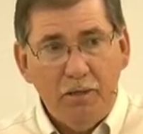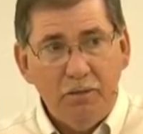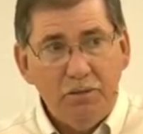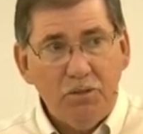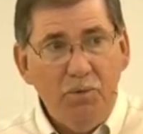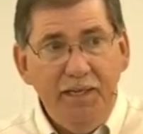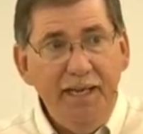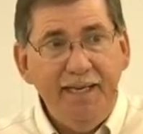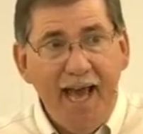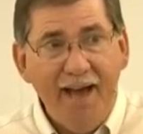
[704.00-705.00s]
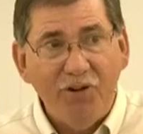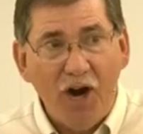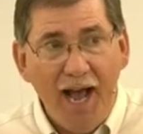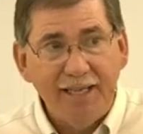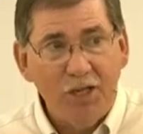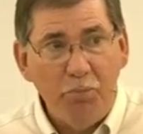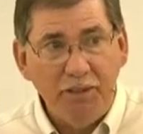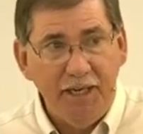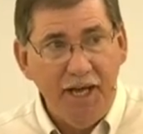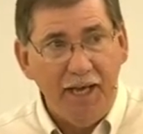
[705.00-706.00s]
So we need to have our eyes open
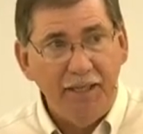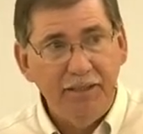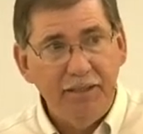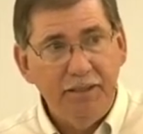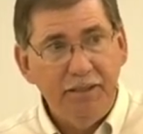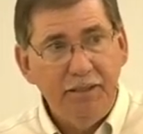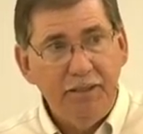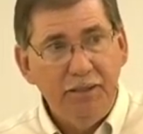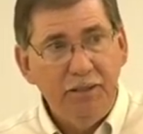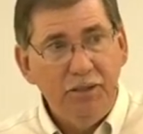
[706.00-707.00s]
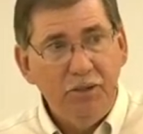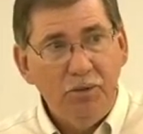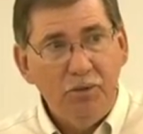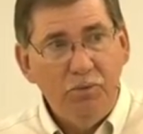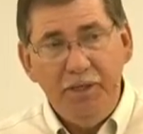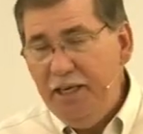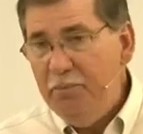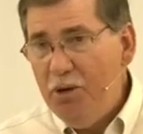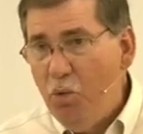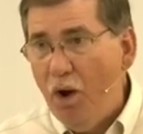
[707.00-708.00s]
today. We need to
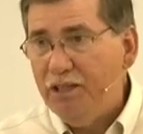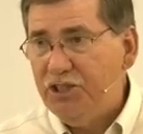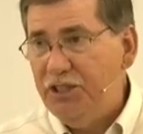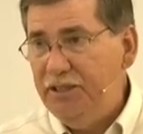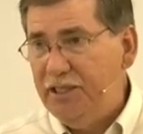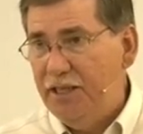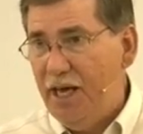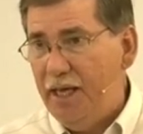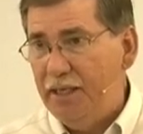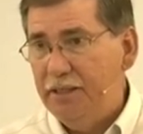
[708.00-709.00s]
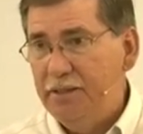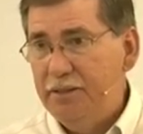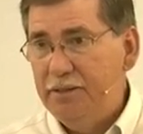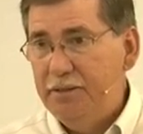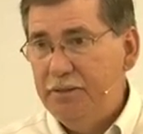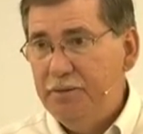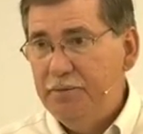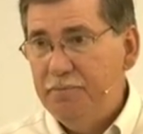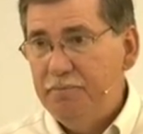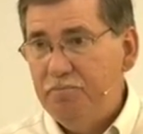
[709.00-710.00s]
be watching today.
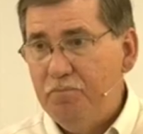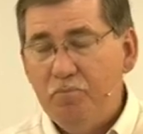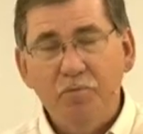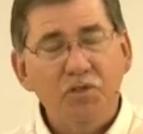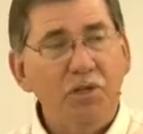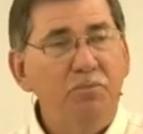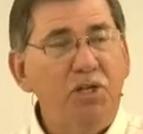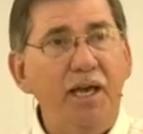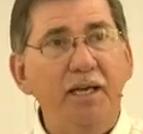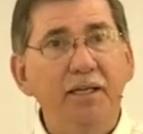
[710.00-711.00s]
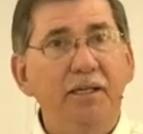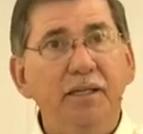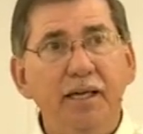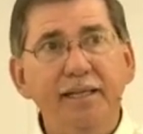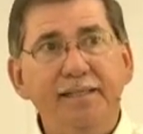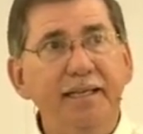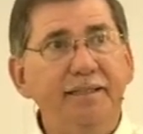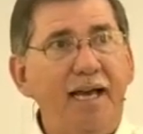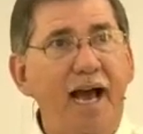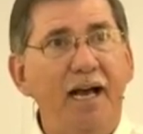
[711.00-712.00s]
Some say it's in
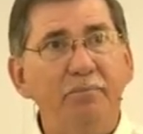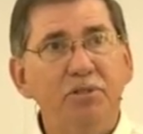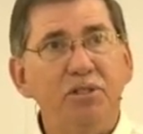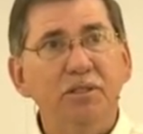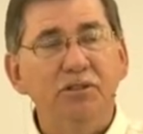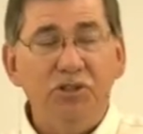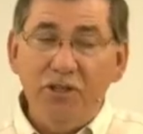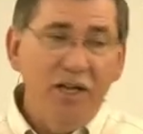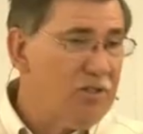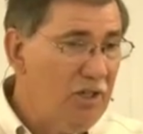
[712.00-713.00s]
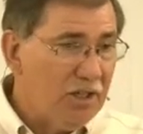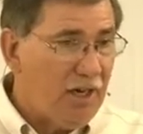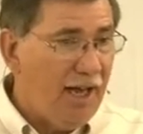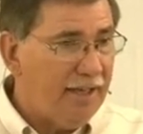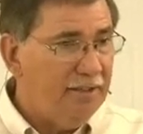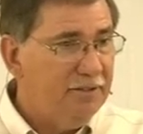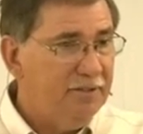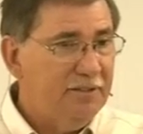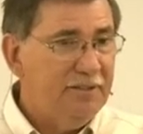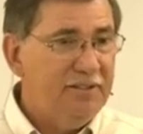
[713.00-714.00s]
times. Sure does look like it.
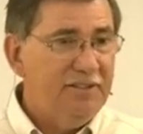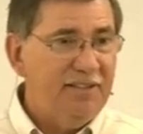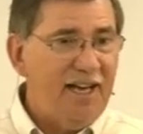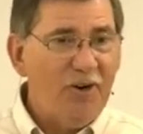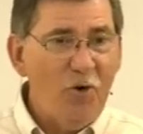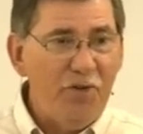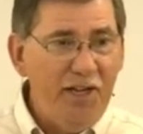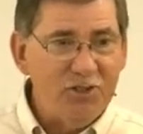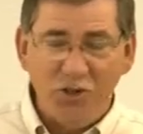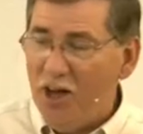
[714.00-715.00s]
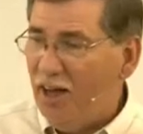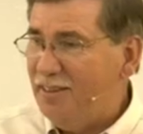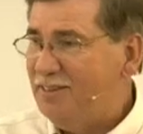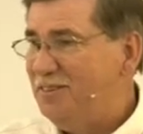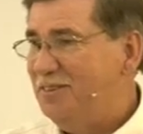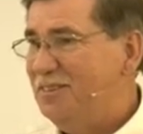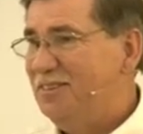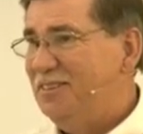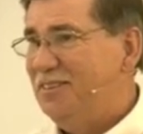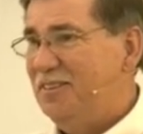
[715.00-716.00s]
I don't know if it is or not.
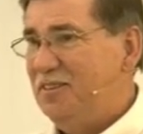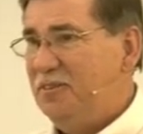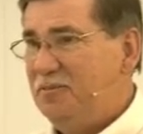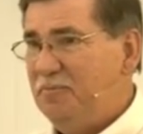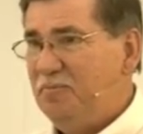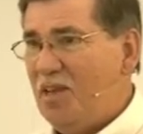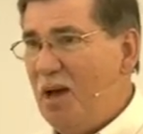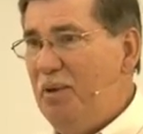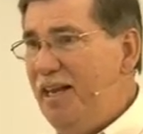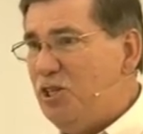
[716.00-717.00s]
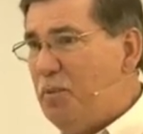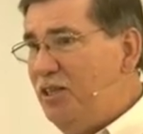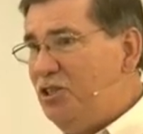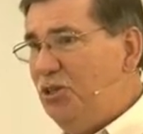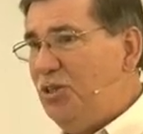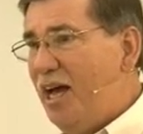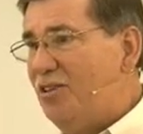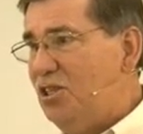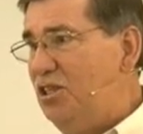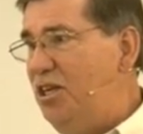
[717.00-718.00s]
I mean, it's been
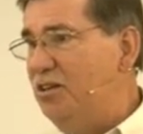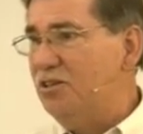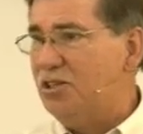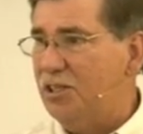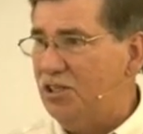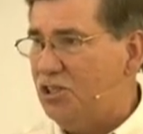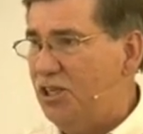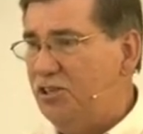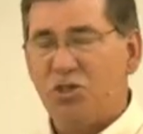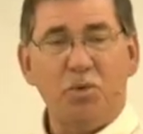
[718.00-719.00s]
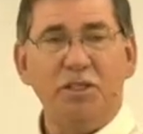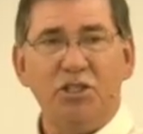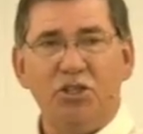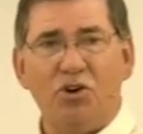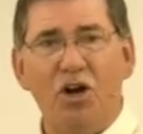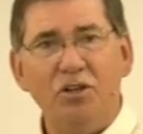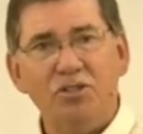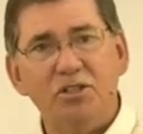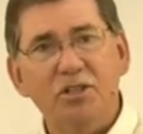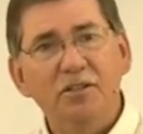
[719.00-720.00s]
2,000 years since Jesus went to the cross.